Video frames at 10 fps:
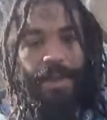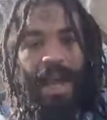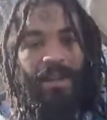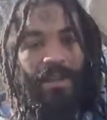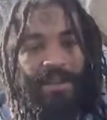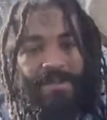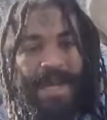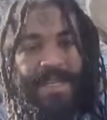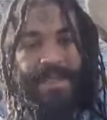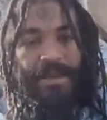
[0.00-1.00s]
I love
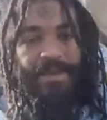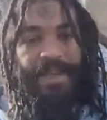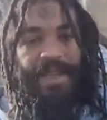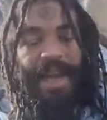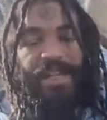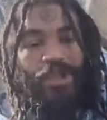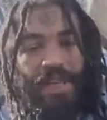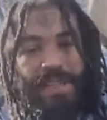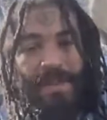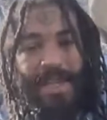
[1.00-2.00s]
myself, I
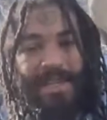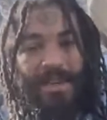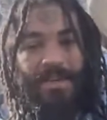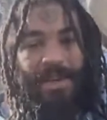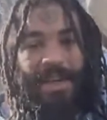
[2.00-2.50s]
trust myself,